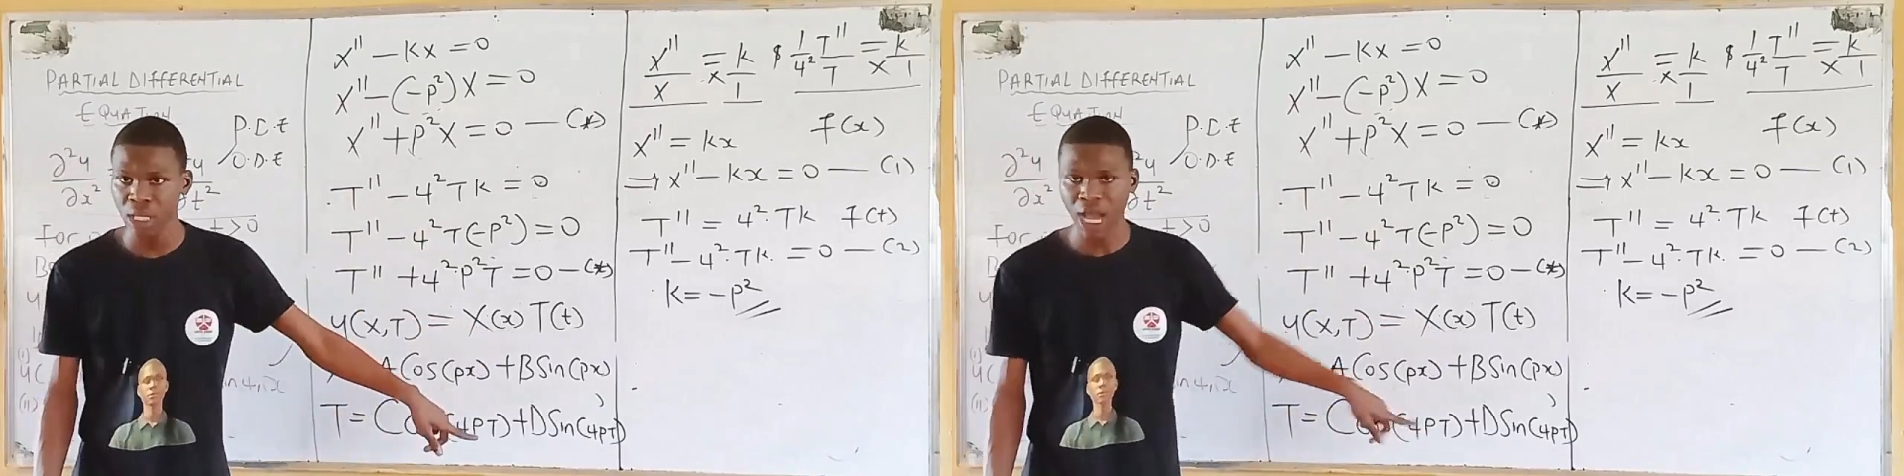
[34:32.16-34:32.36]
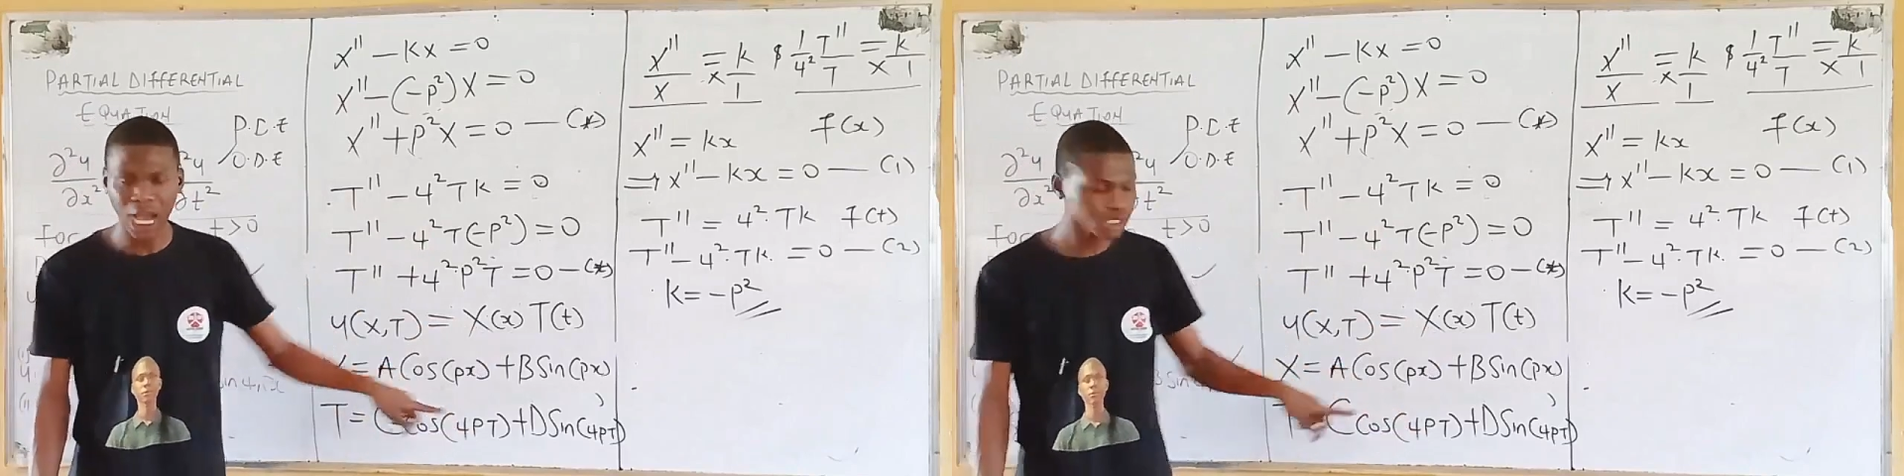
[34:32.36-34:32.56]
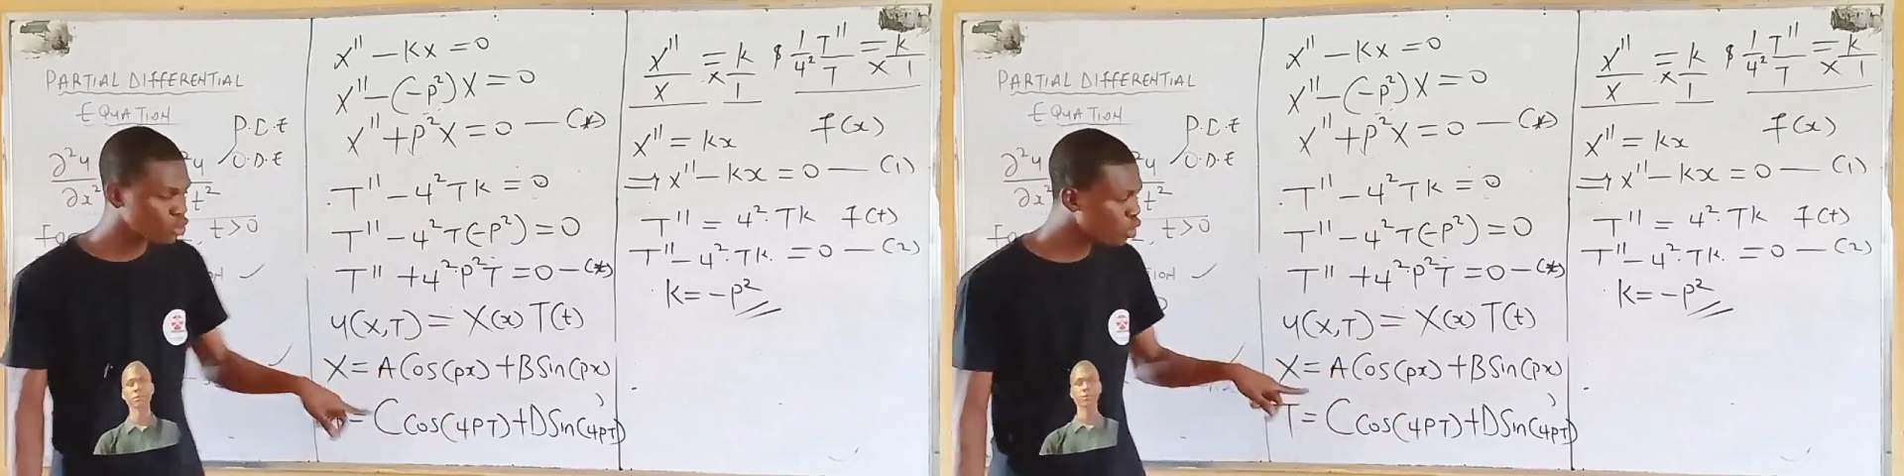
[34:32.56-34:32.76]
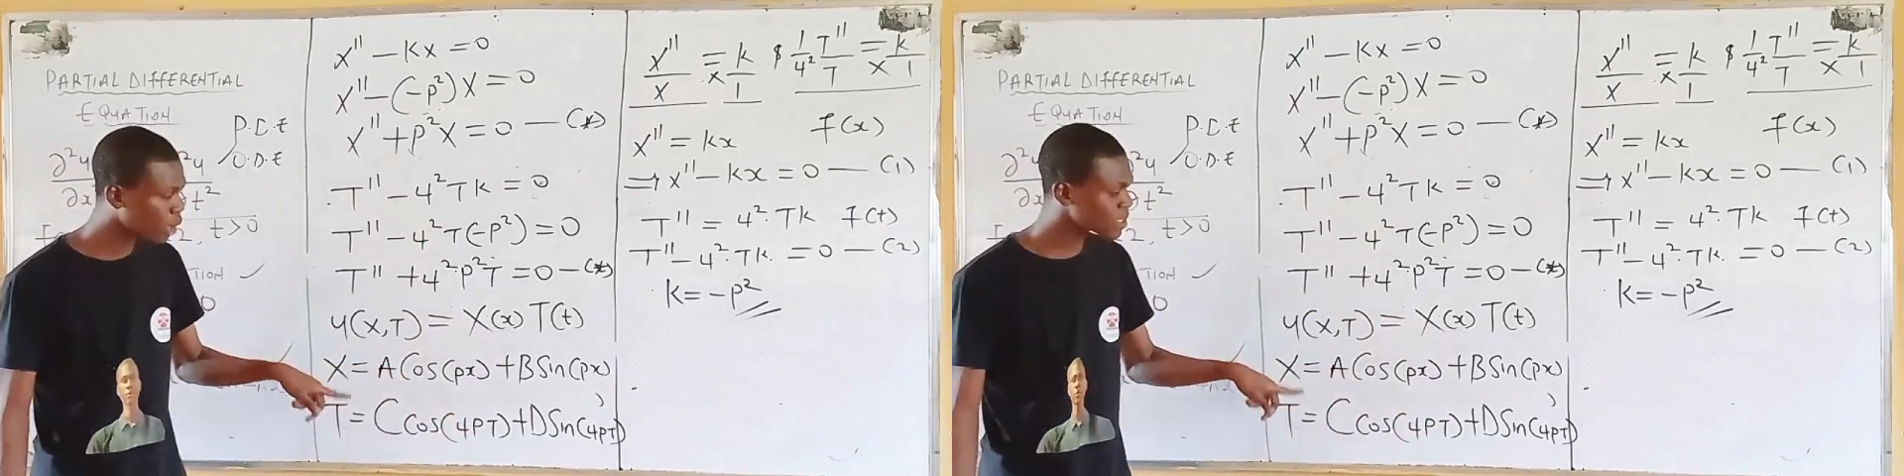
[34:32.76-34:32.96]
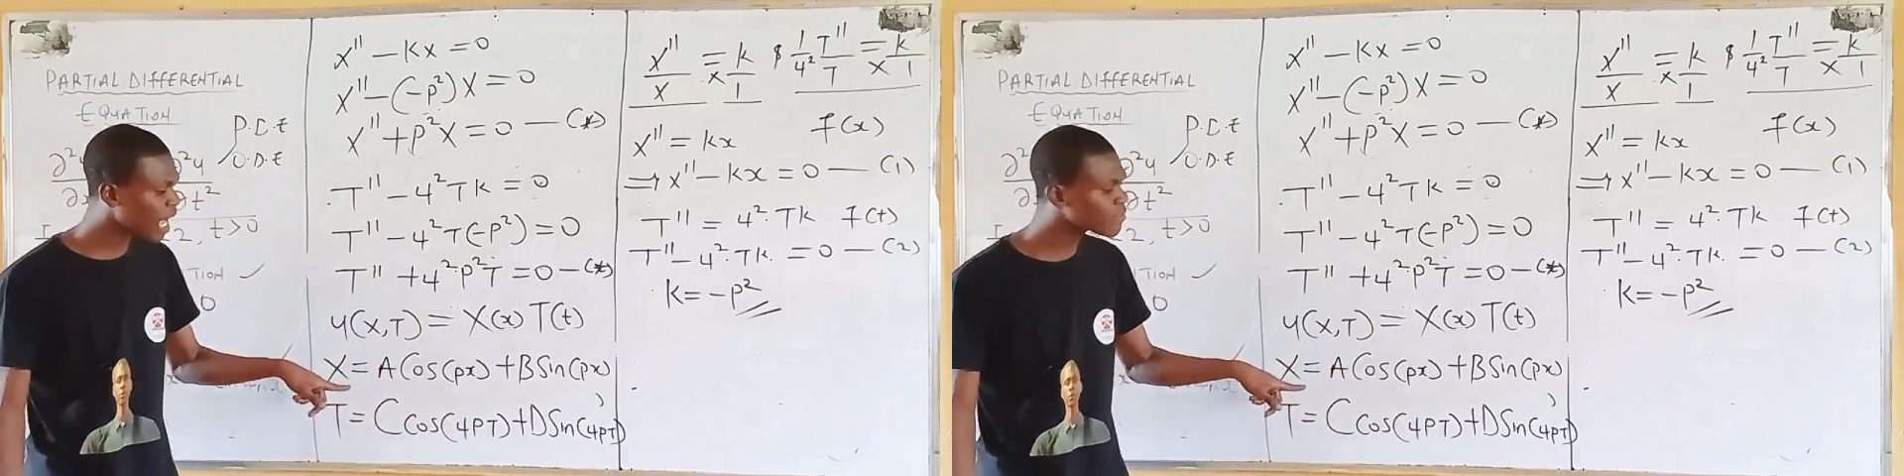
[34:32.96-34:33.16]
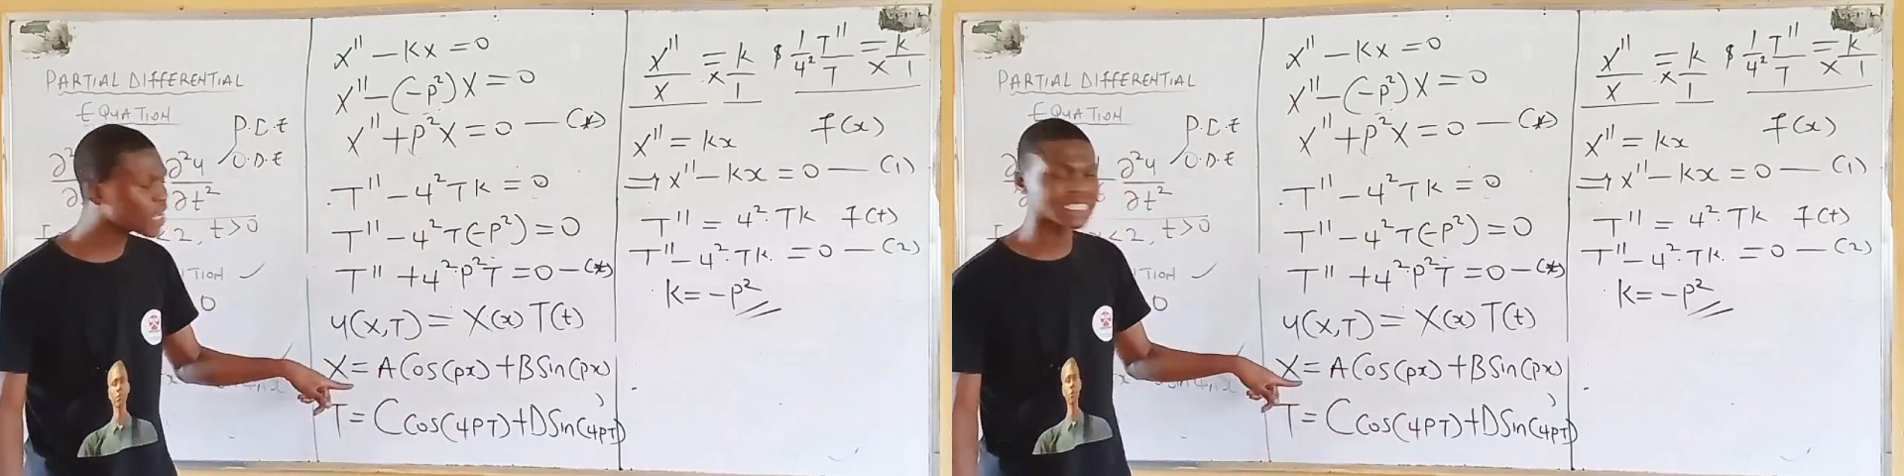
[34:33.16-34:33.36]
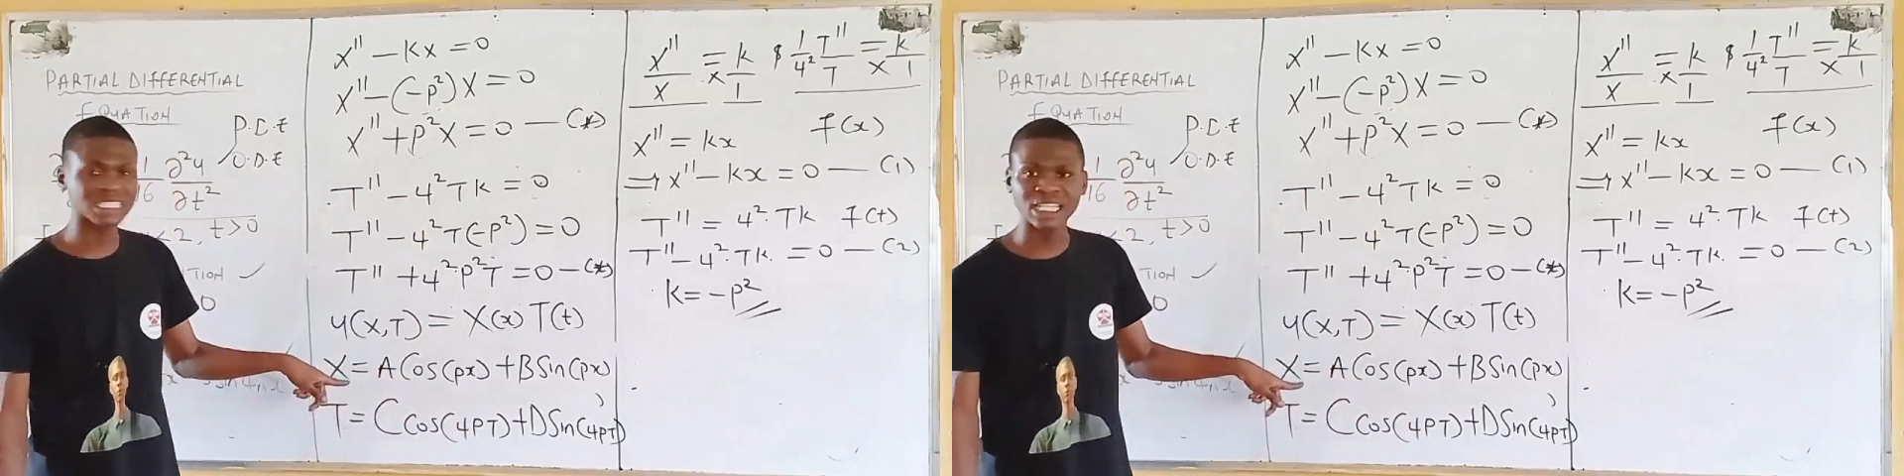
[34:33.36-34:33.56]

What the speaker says: And you observe that